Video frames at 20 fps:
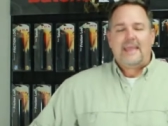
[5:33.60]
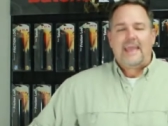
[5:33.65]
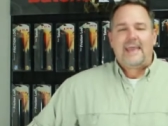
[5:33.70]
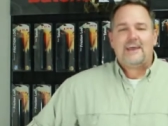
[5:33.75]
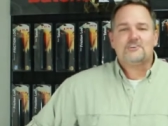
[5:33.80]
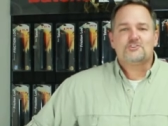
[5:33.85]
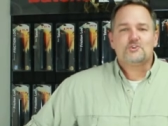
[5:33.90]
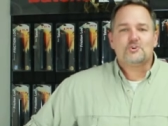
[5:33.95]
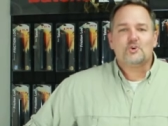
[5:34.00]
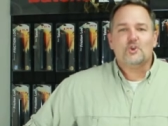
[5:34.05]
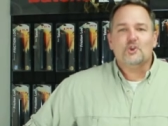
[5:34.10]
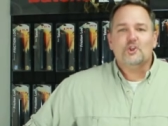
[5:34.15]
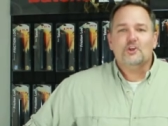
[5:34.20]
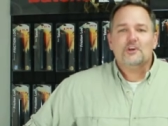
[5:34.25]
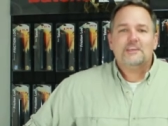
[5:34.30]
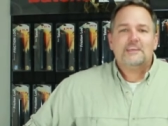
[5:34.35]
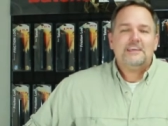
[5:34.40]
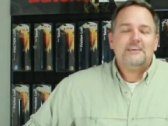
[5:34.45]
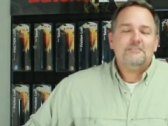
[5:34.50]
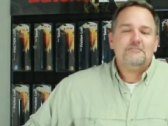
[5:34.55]
As you're
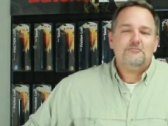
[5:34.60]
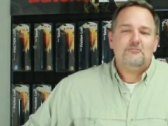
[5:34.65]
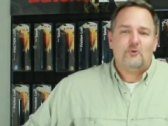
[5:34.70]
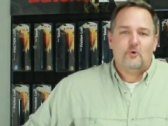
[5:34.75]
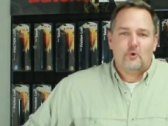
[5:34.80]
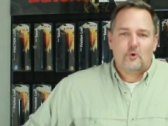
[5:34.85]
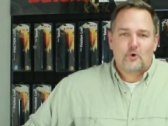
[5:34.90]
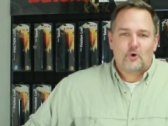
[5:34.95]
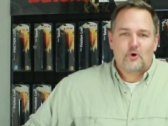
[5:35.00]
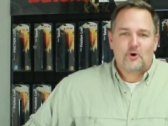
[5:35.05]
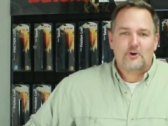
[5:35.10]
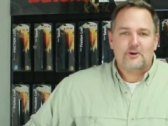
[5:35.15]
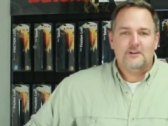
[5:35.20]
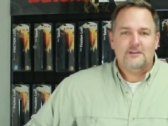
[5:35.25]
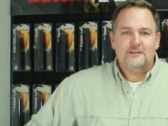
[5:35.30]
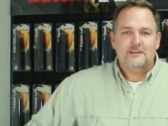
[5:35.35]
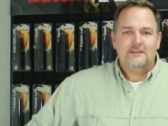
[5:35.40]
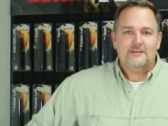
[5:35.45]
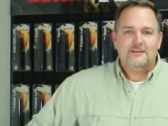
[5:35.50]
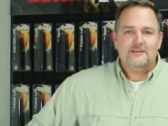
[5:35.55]
looking for
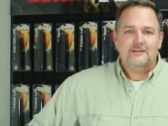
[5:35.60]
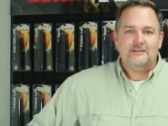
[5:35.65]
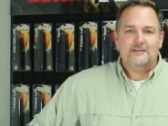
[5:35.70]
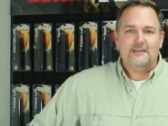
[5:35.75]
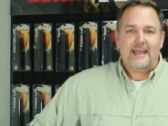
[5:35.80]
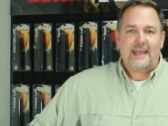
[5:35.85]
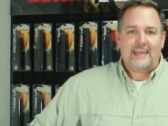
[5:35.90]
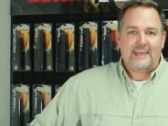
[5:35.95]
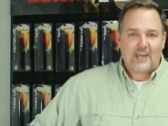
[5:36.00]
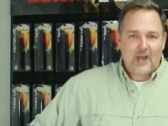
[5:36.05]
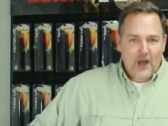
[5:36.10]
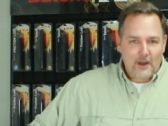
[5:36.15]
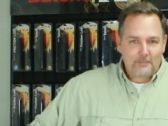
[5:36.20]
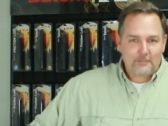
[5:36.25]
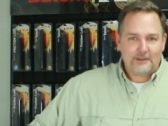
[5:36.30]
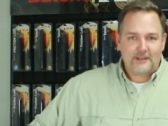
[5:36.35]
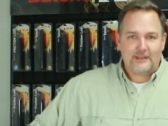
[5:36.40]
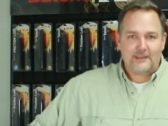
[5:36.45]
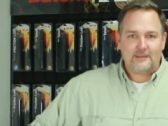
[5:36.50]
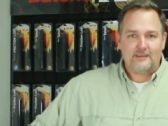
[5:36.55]
a
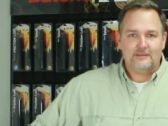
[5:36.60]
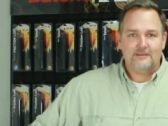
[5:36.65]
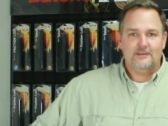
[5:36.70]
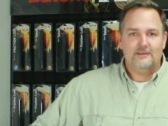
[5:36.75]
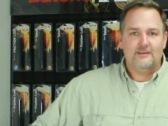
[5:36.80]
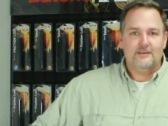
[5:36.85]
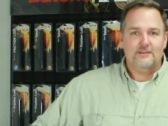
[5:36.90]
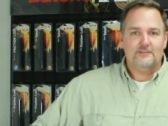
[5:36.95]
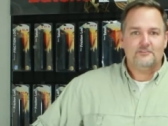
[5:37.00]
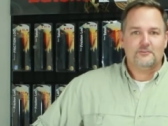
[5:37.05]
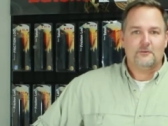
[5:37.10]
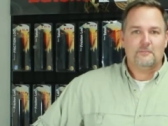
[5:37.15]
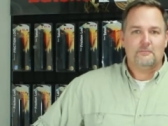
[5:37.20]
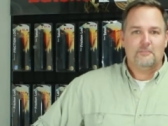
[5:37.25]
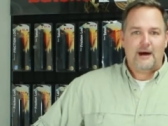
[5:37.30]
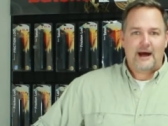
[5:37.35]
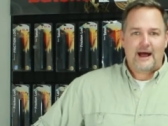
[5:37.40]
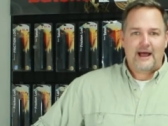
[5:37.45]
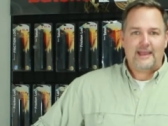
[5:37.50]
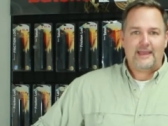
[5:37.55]
company to
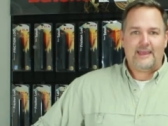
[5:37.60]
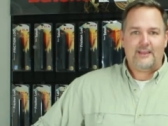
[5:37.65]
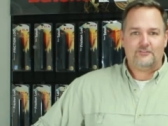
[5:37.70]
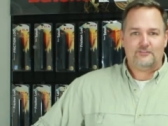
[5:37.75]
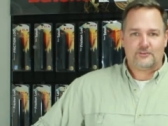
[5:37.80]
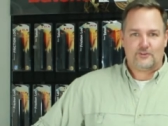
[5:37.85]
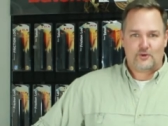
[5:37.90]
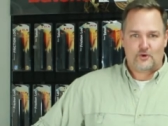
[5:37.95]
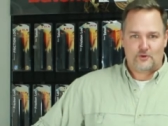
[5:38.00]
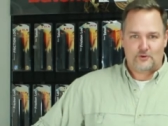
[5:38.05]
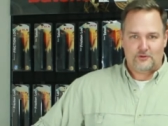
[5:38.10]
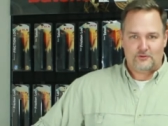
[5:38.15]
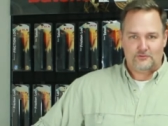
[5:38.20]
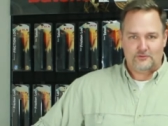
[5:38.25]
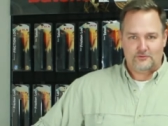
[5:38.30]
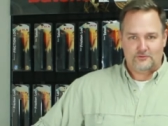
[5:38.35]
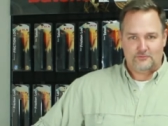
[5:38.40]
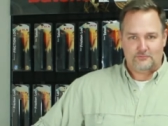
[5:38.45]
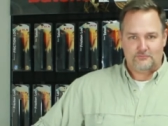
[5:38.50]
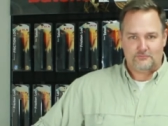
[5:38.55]
buy a security
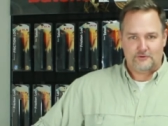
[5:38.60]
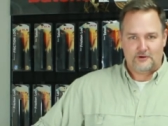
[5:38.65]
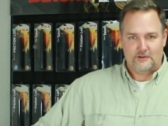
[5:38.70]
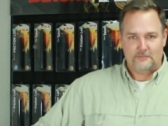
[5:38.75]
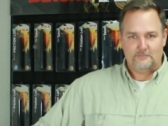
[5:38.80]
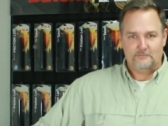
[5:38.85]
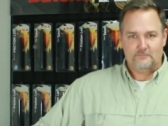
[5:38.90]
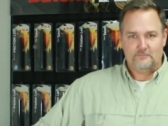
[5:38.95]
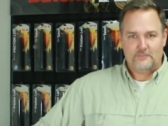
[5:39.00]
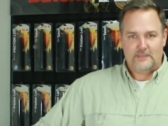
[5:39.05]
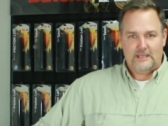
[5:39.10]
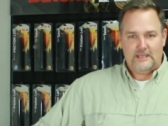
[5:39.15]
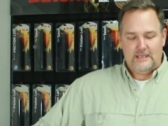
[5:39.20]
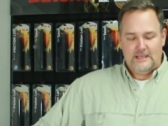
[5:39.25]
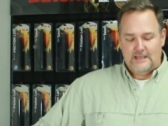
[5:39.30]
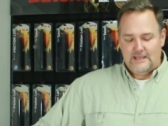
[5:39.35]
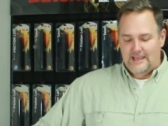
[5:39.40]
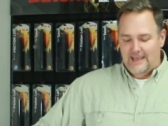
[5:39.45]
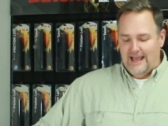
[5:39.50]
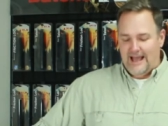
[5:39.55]
system from,
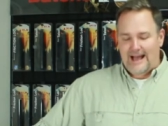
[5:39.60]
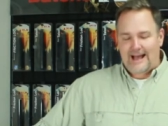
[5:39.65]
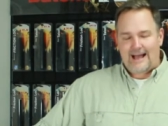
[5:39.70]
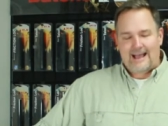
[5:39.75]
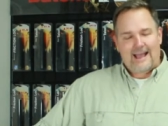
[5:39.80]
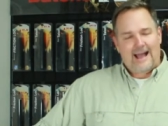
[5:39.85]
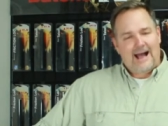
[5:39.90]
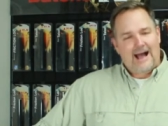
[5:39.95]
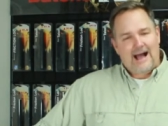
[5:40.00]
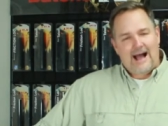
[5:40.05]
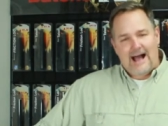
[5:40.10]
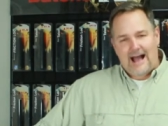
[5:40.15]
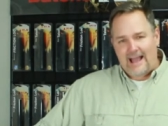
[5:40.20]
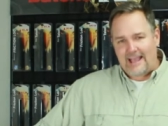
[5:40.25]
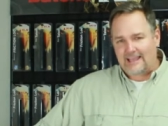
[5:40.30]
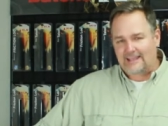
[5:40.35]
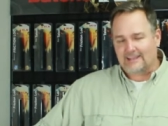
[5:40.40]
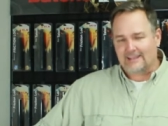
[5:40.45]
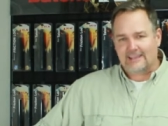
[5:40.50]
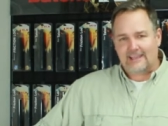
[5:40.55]
I
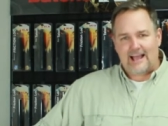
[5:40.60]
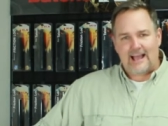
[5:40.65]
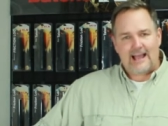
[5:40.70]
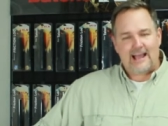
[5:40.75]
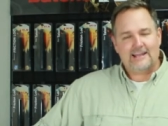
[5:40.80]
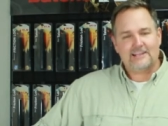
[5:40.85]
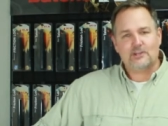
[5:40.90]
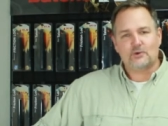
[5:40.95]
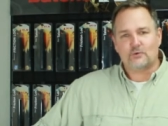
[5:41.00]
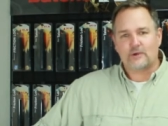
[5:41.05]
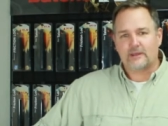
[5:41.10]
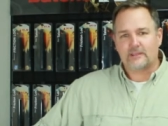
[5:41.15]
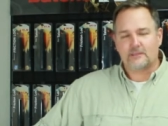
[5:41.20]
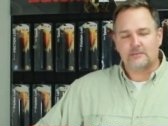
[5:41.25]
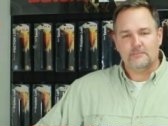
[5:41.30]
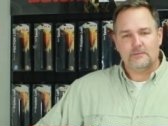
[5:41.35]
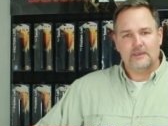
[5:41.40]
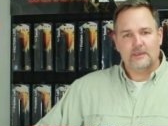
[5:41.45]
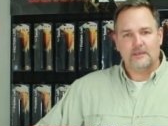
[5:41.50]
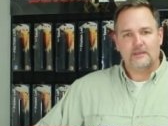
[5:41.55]
highly, highly
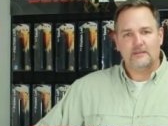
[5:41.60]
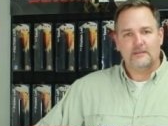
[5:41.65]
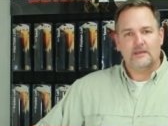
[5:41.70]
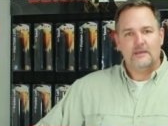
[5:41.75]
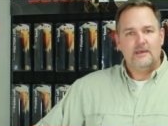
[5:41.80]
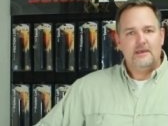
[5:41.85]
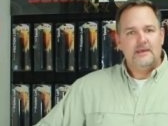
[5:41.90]
recommend